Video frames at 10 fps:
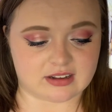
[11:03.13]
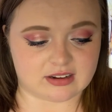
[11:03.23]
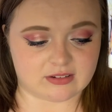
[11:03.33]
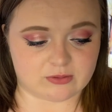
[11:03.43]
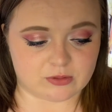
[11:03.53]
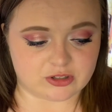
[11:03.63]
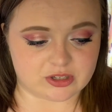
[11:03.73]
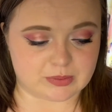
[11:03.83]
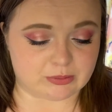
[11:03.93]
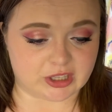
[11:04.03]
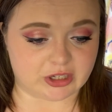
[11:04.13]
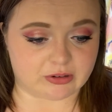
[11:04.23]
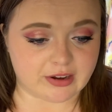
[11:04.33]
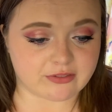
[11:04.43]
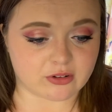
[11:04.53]
will just be really
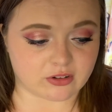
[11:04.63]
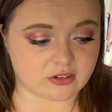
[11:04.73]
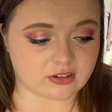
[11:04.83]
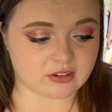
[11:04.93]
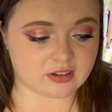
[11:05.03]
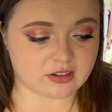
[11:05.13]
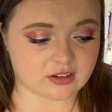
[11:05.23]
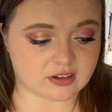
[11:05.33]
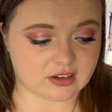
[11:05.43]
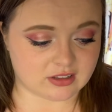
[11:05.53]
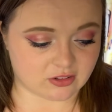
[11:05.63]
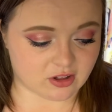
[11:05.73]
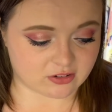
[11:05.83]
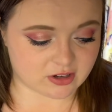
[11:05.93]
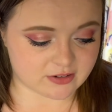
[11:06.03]
grateful in the
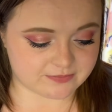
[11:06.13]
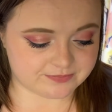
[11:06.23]
long run.